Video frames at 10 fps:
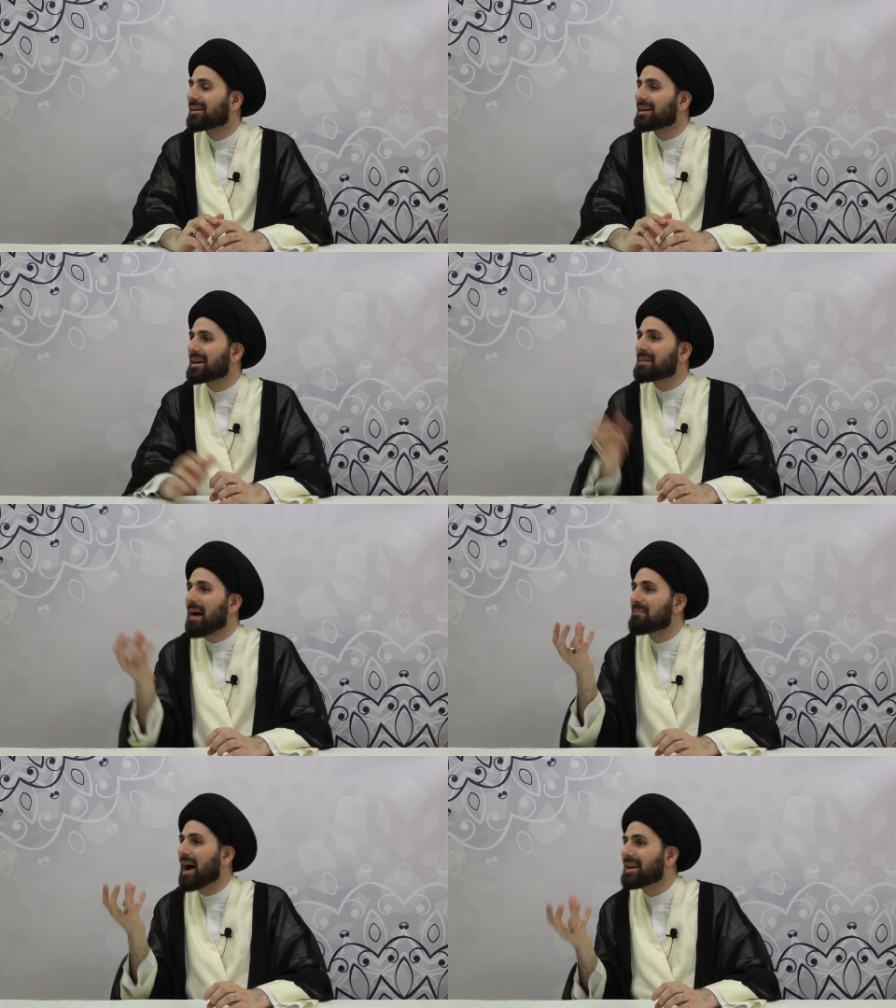
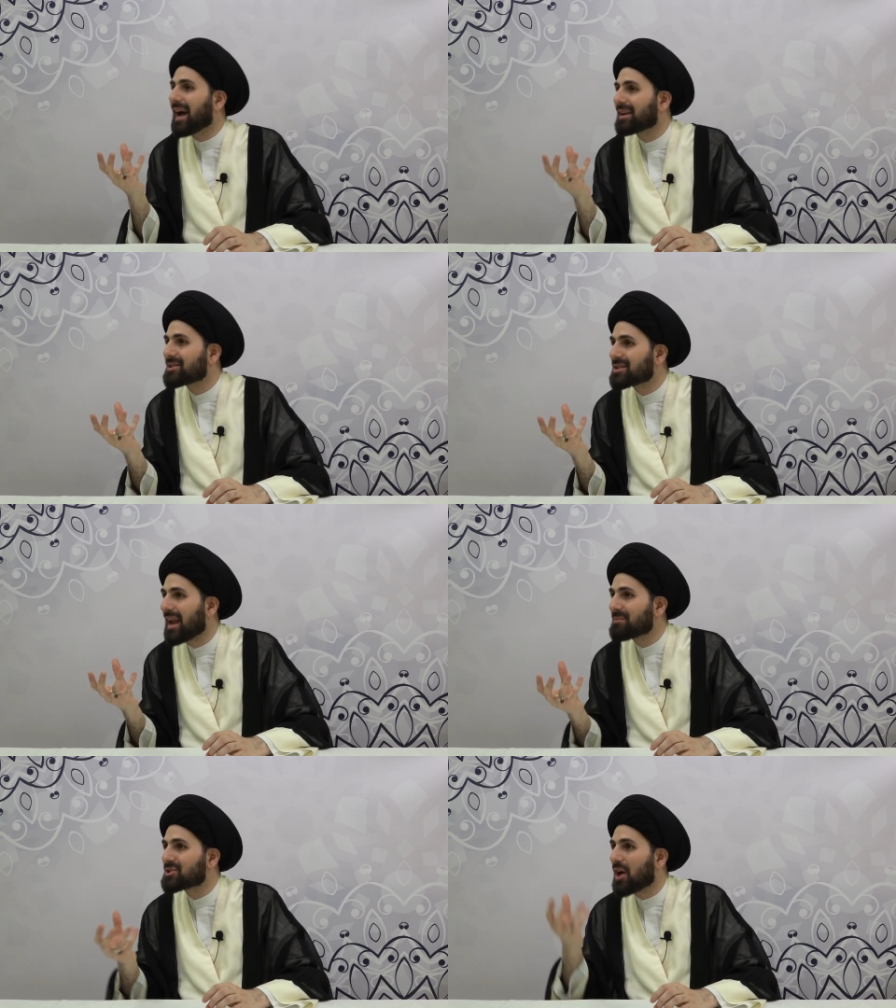Imam Ali alayhi
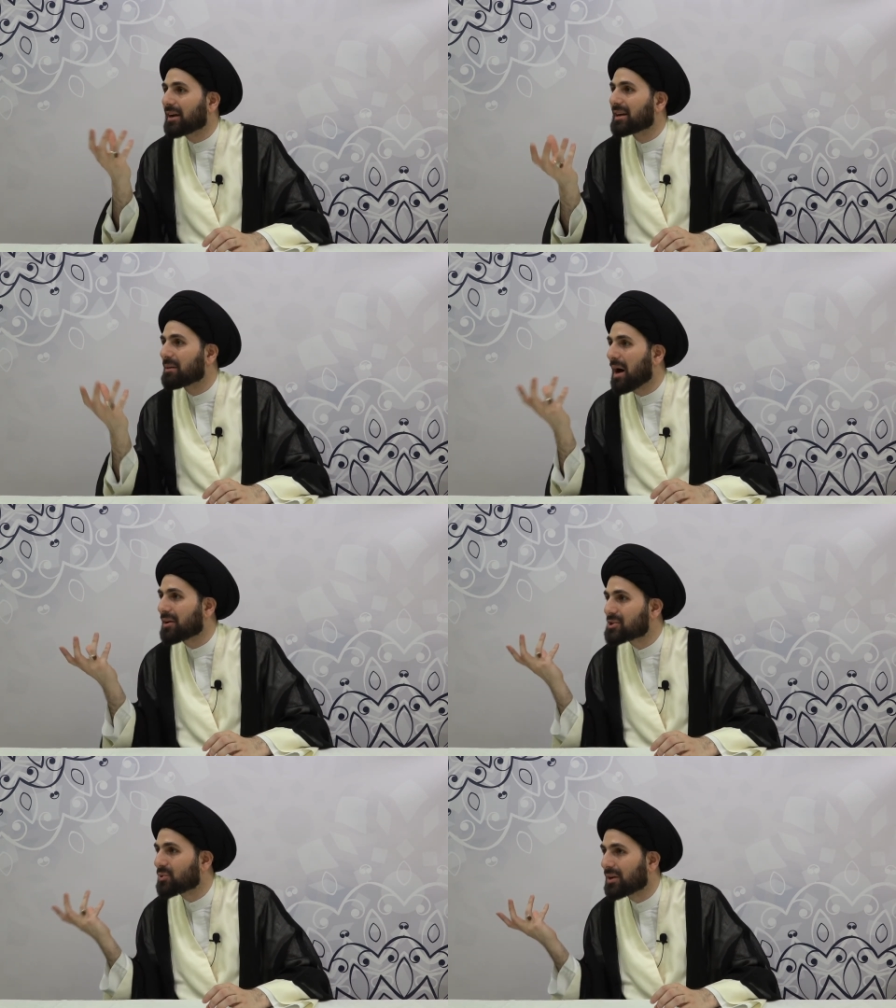salam is talking about
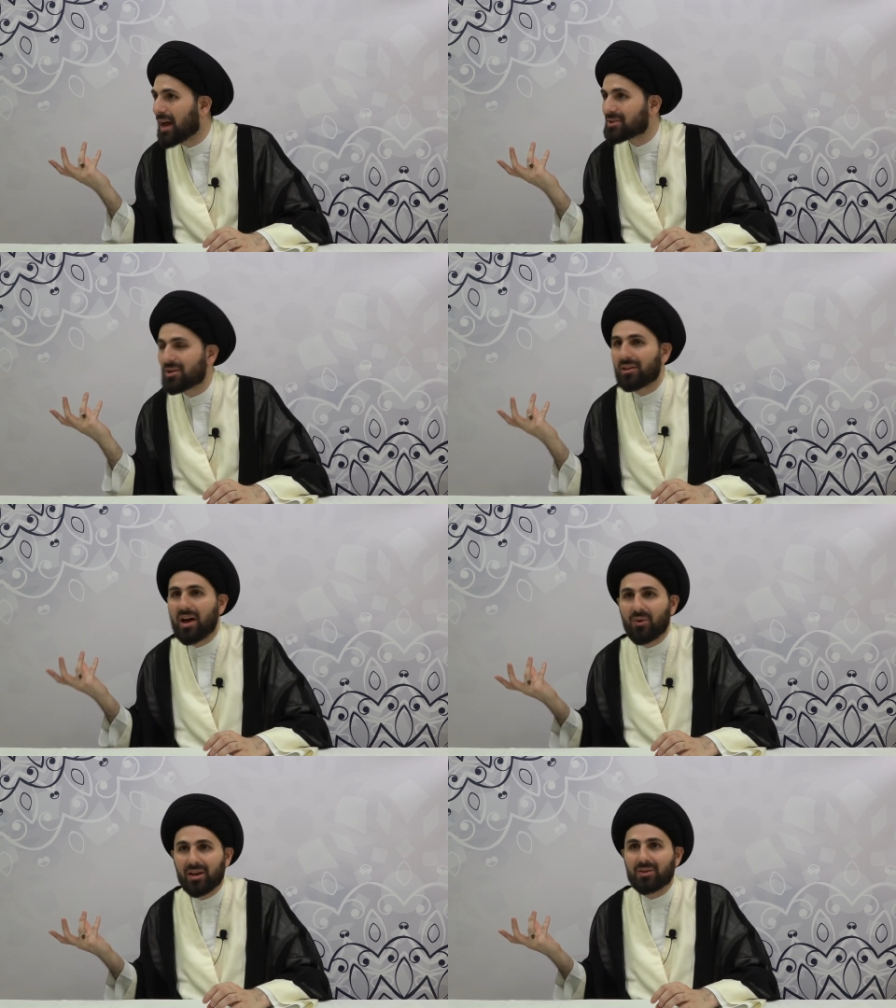Rasulullah sallallahu
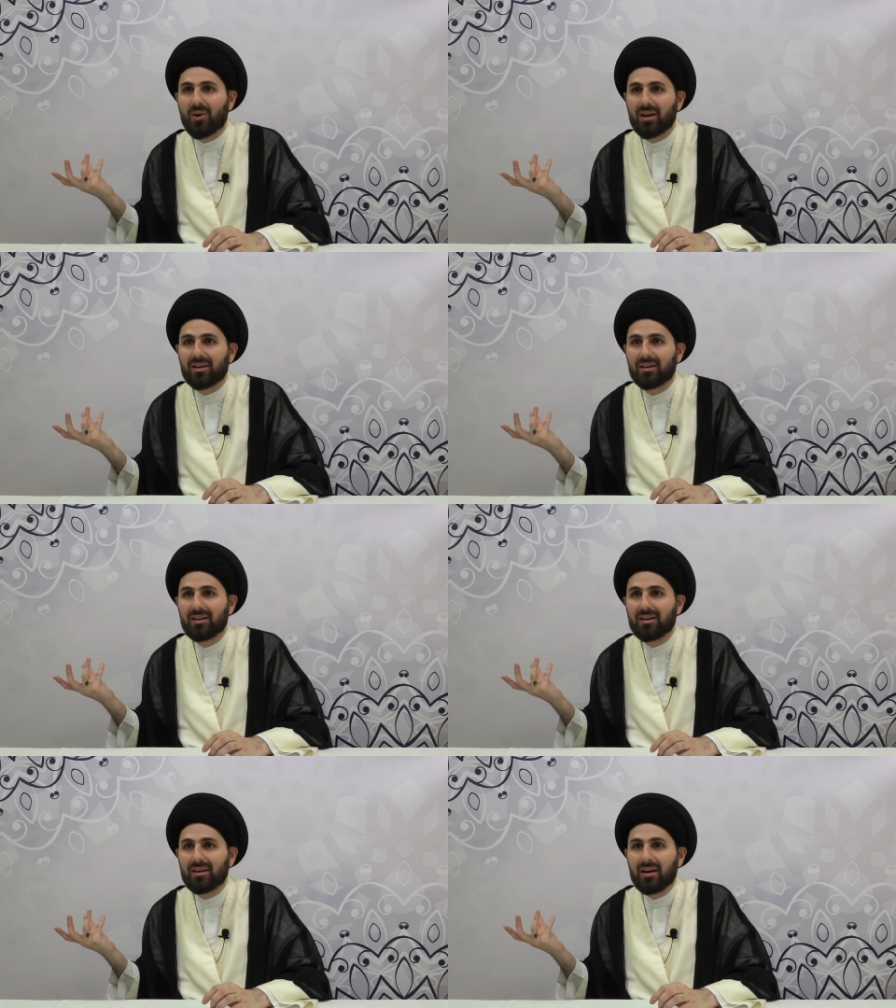alayhi wa.
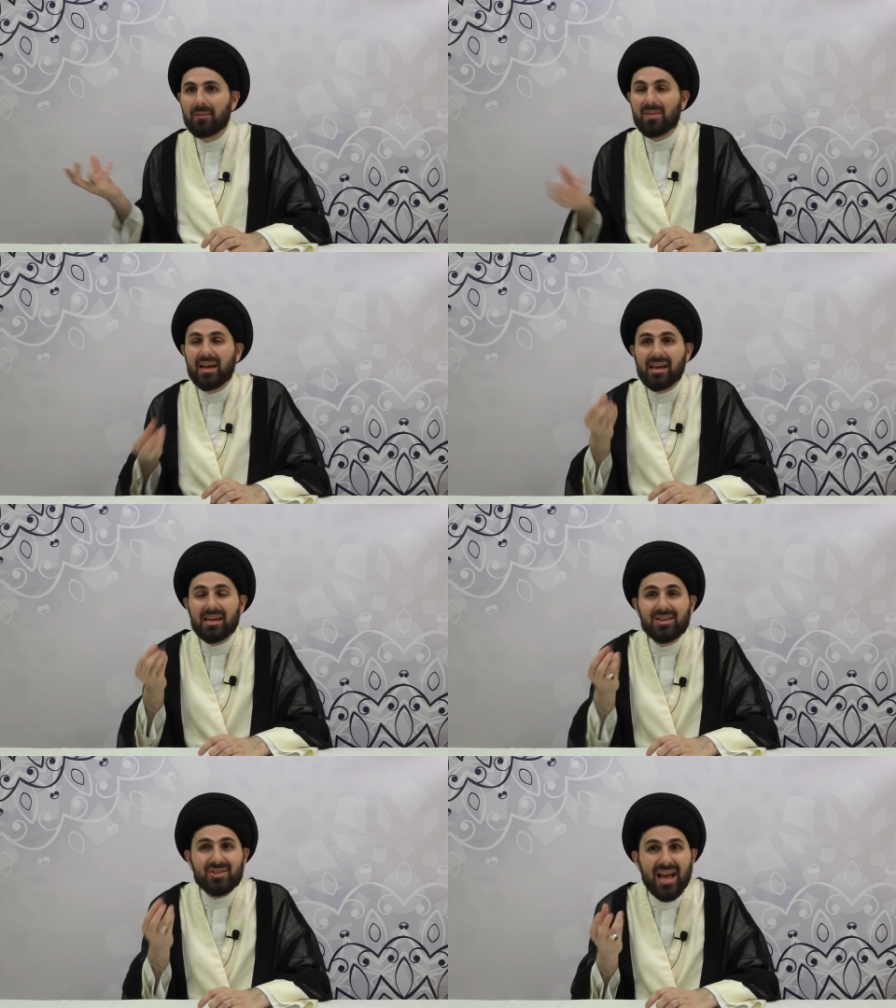He
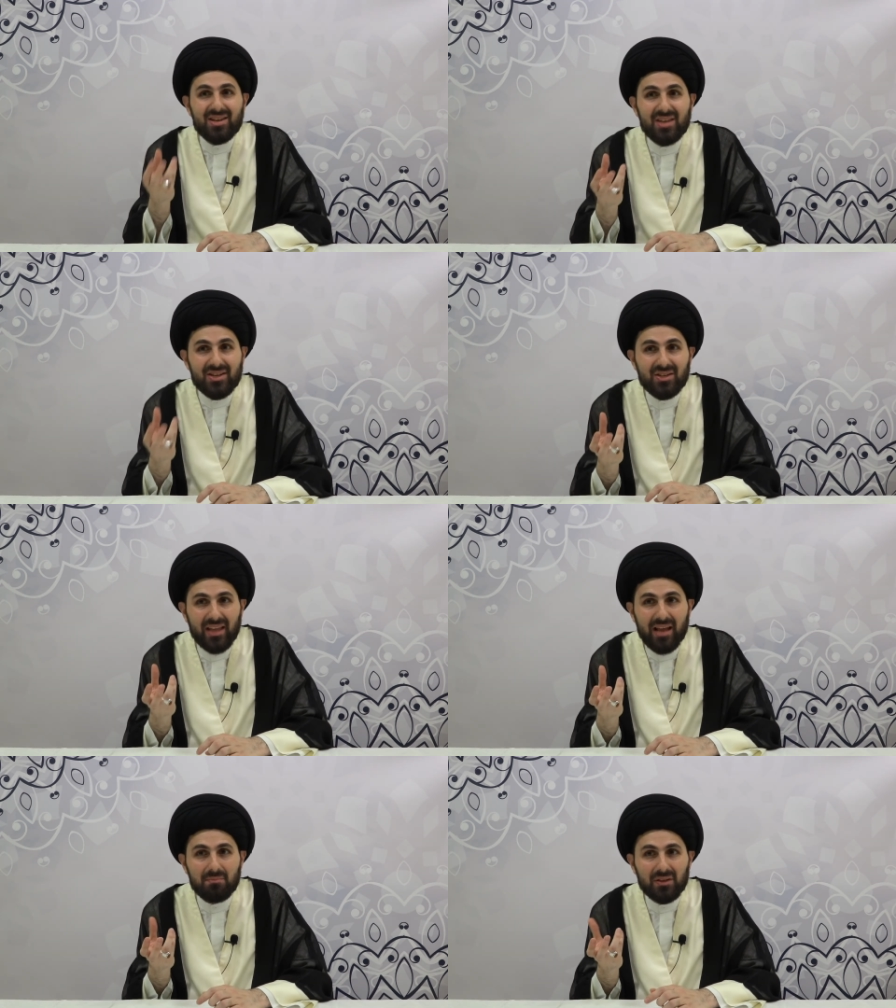says a
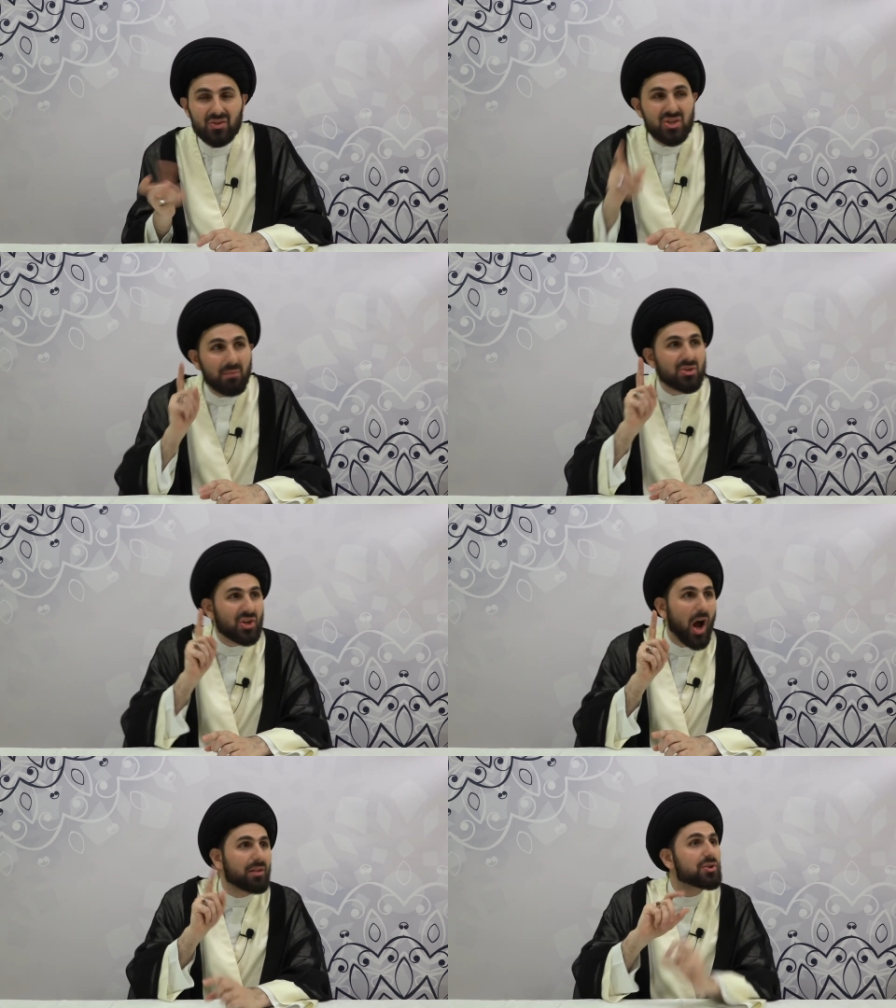statement, some
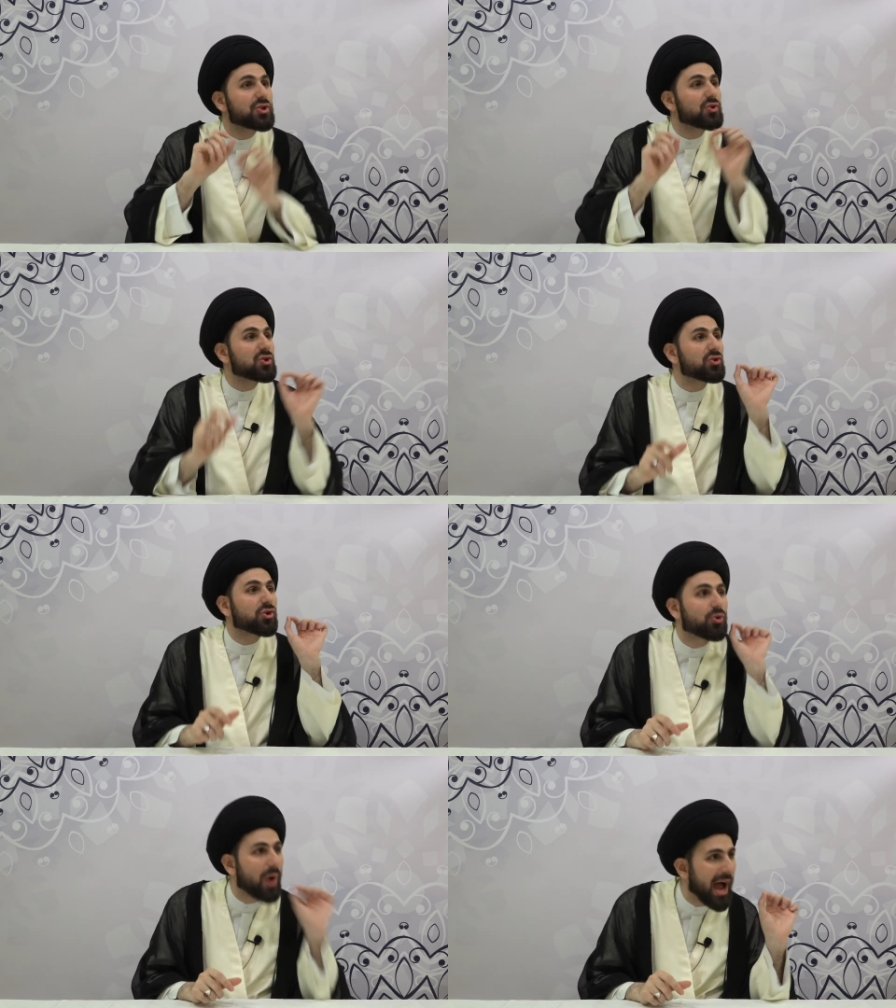scholars used to
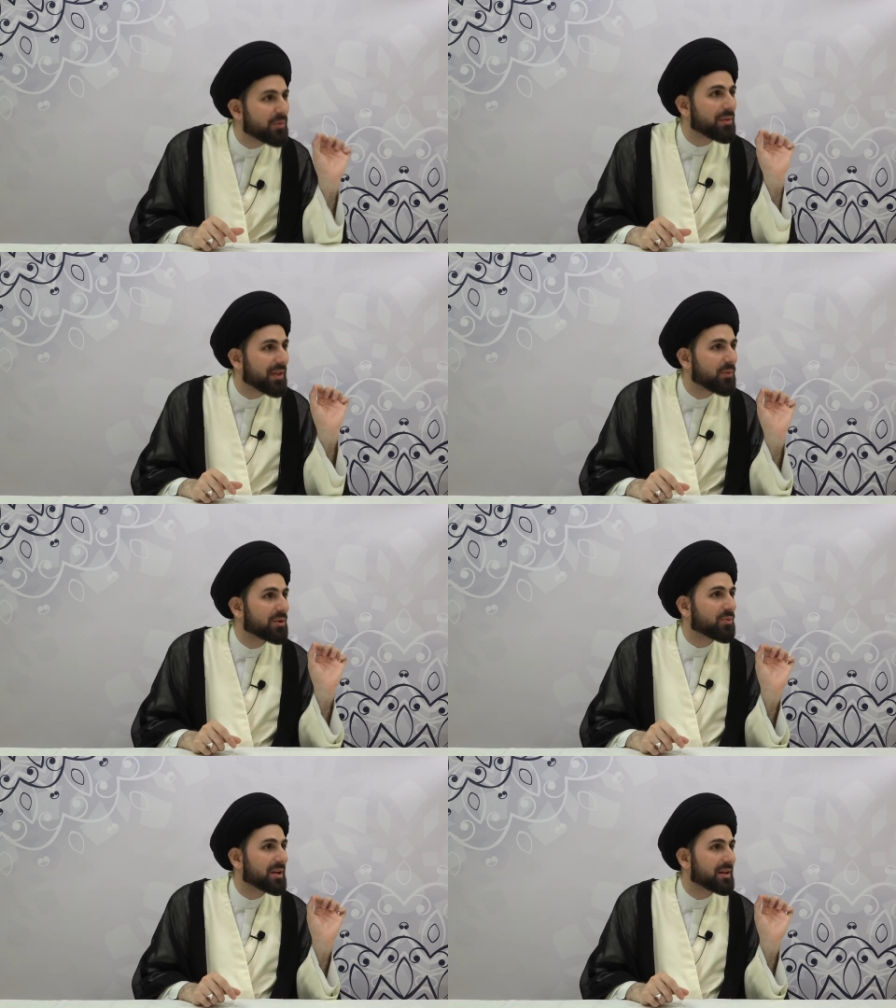cry when they would read